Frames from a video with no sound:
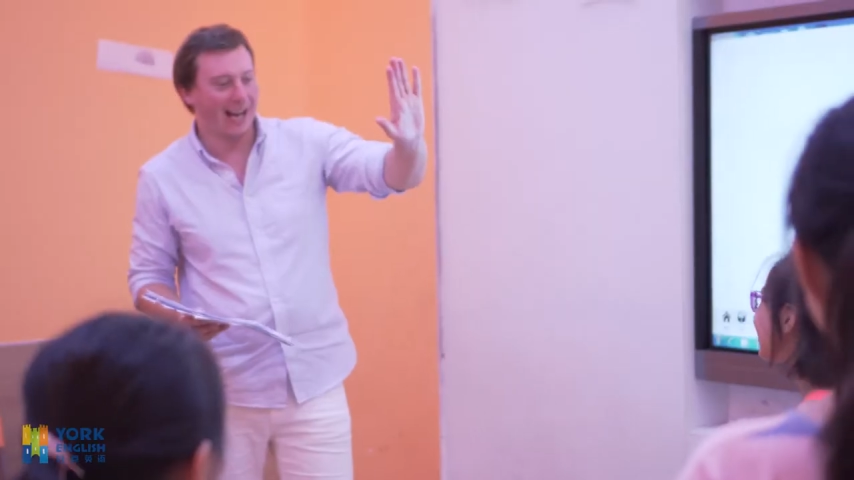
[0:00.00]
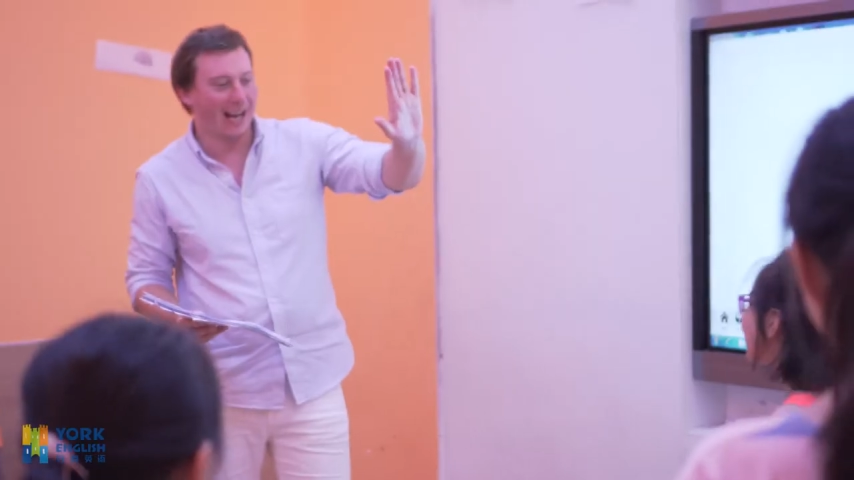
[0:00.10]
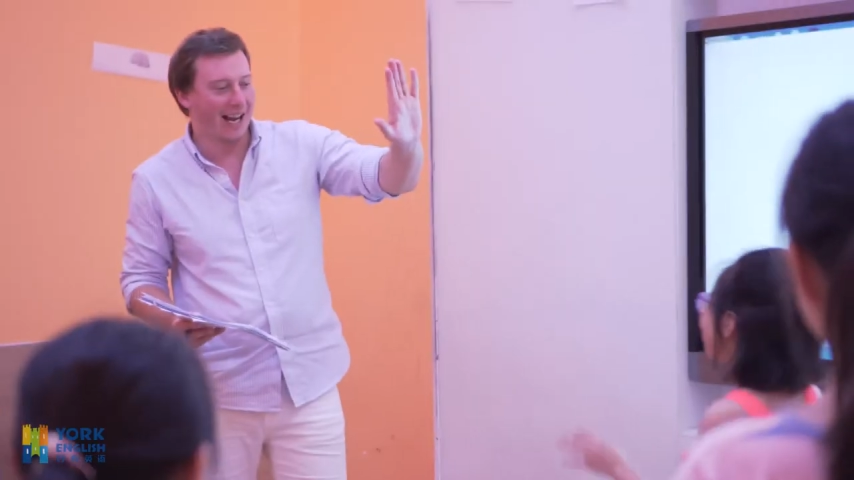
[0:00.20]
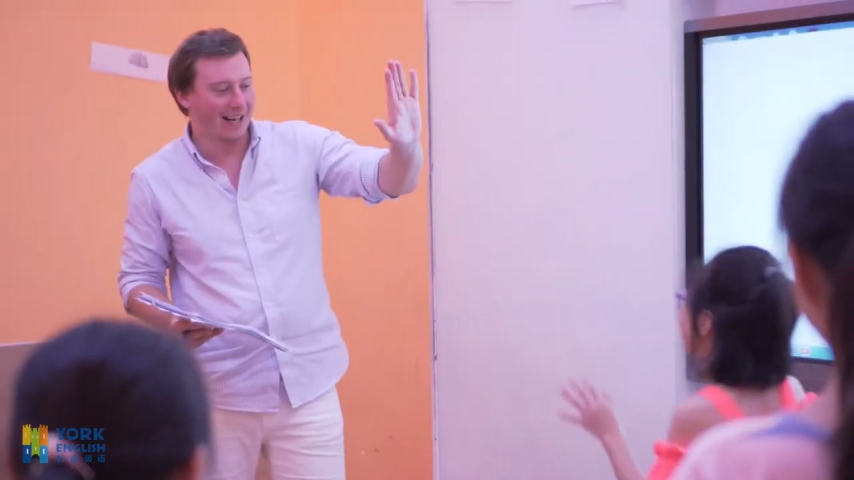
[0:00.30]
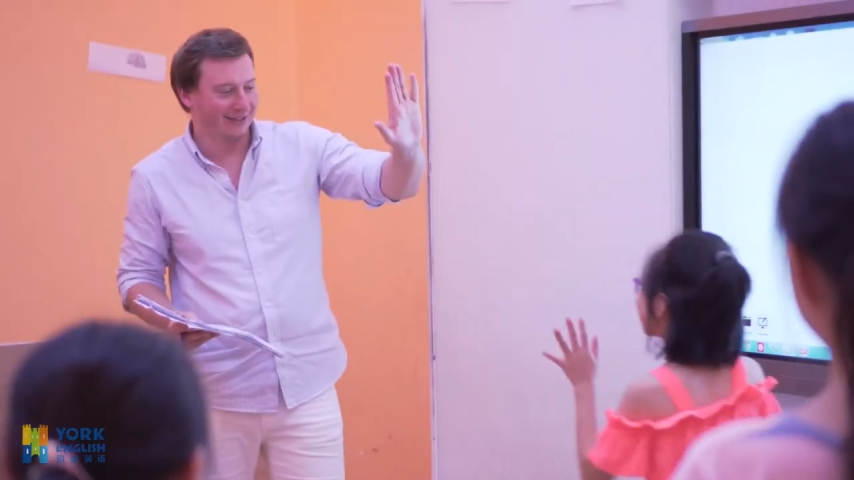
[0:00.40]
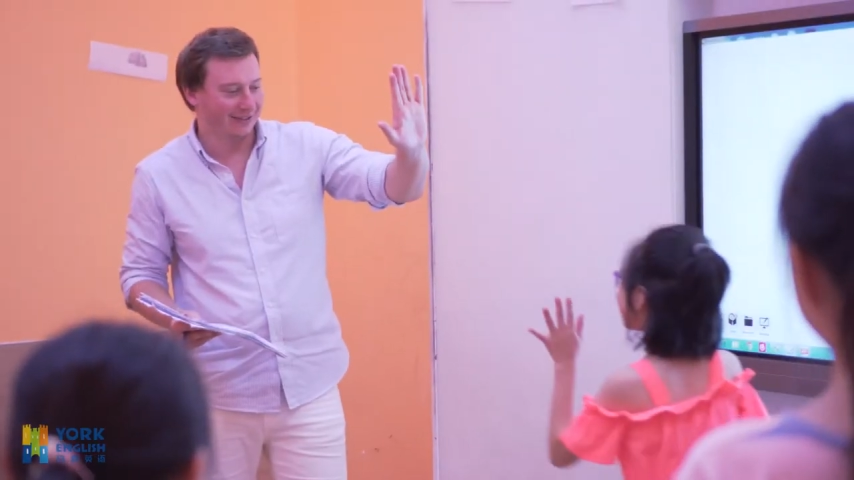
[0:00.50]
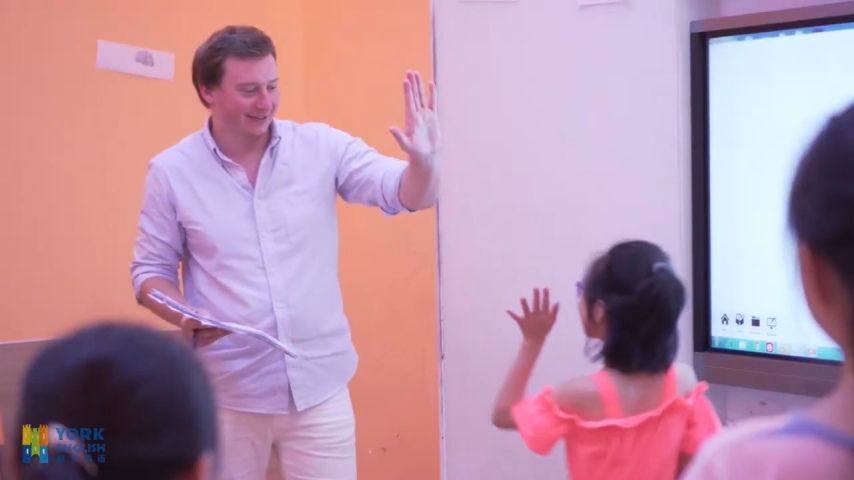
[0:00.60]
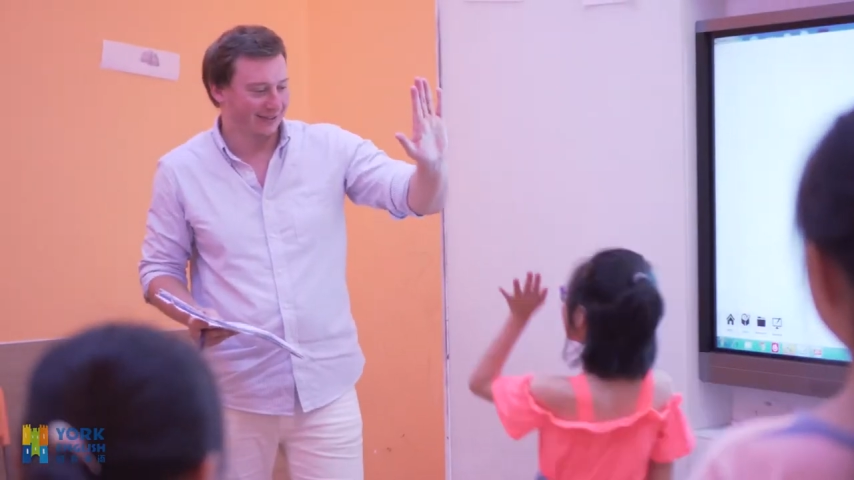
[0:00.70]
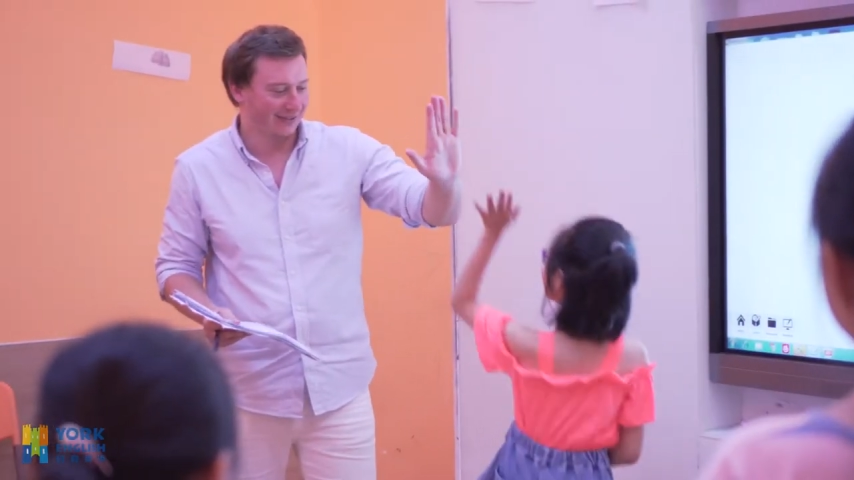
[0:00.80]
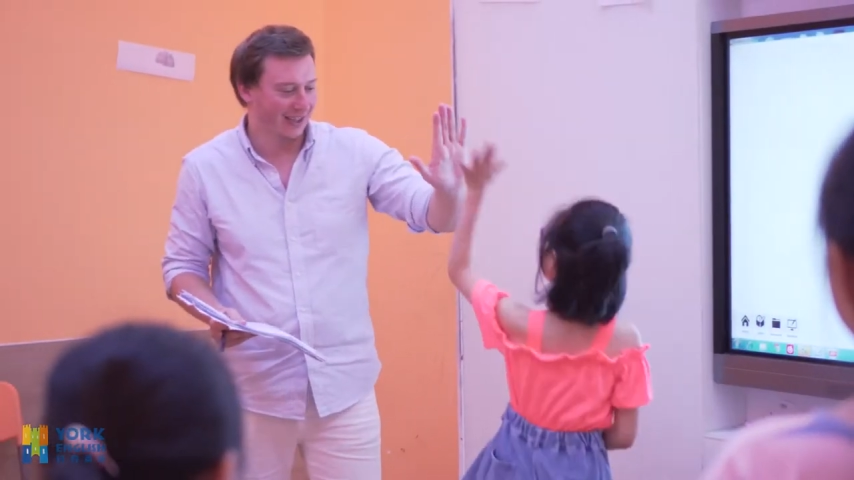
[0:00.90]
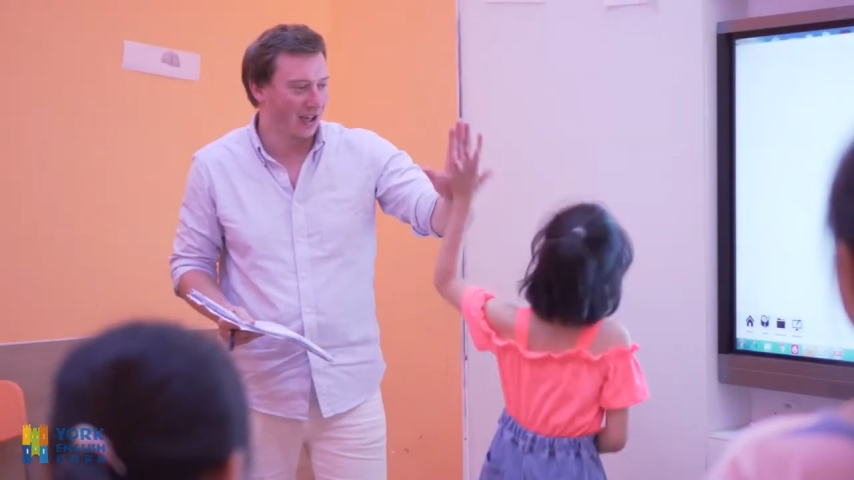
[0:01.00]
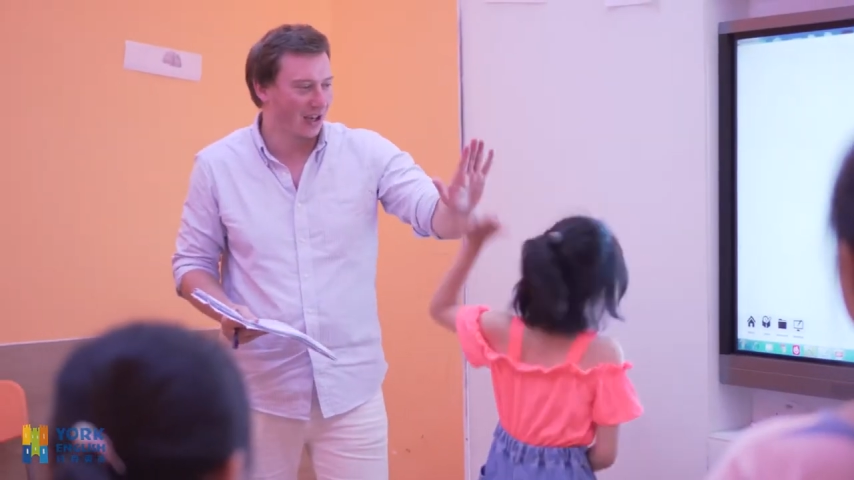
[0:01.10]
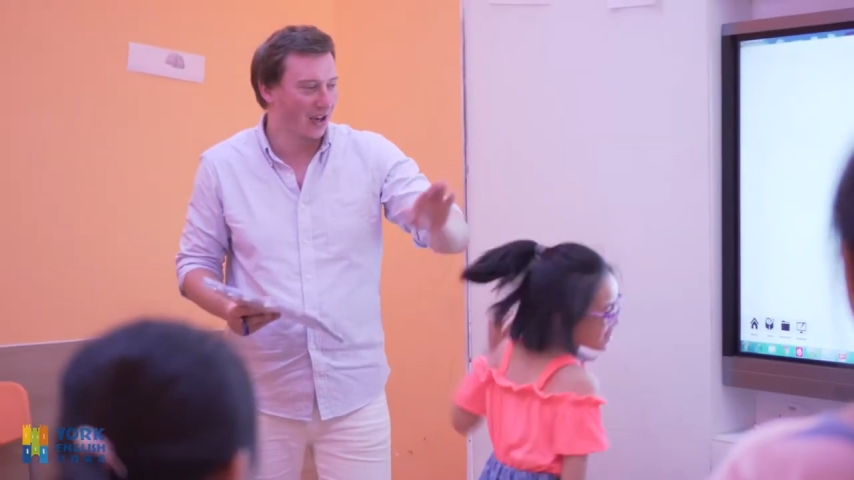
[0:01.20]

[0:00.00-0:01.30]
teacher in Daru,